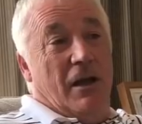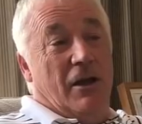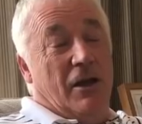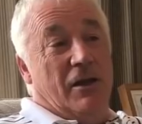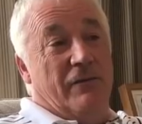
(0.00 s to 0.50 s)

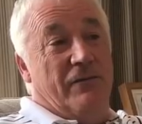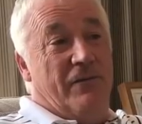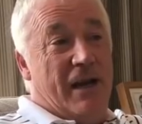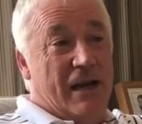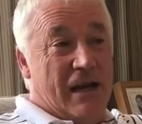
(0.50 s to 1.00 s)
And on the
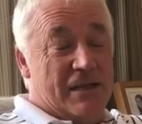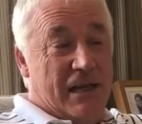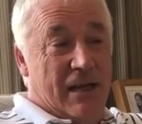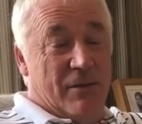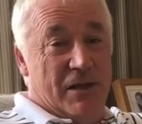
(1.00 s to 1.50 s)
very last
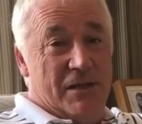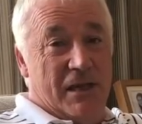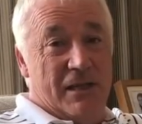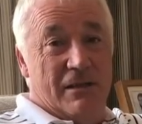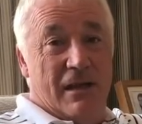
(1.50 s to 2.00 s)
game of the
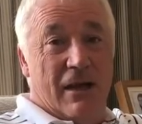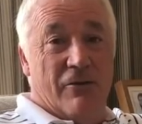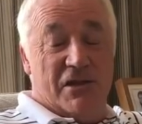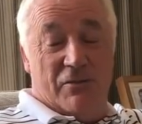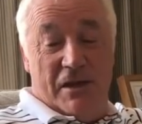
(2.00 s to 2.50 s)
season, I
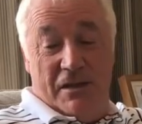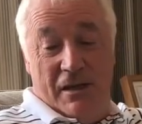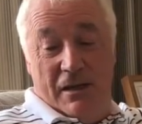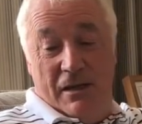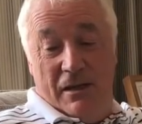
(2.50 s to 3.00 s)
was sweating.